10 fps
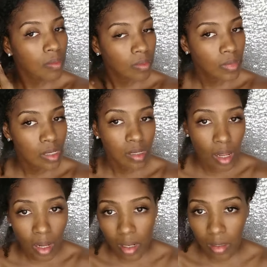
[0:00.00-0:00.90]
This is
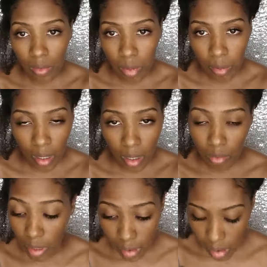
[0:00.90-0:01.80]
not ideal for people that have
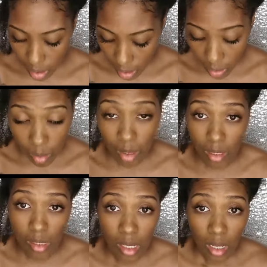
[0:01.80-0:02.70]
relaxed hair, only
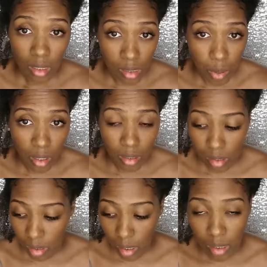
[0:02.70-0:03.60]
because this product is
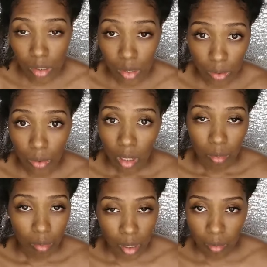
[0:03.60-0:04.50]
designed to
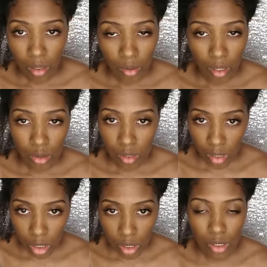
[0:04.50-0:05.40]
bring back your natural
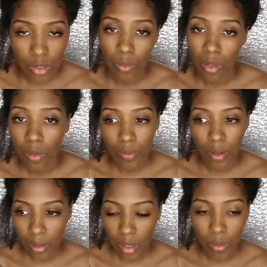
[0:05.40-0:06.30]
texture. So
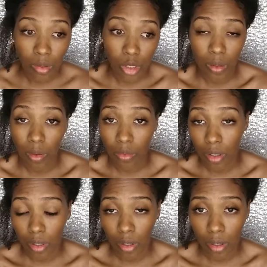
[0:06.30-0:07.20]
it will try to revert
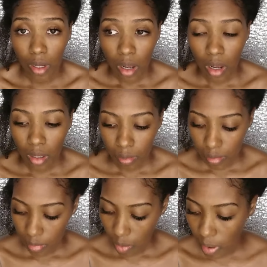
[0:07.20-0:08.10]
your
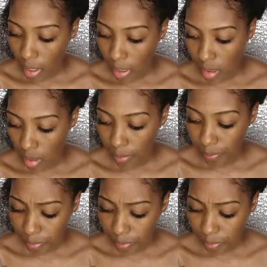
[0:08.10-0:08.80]
relaxed hair.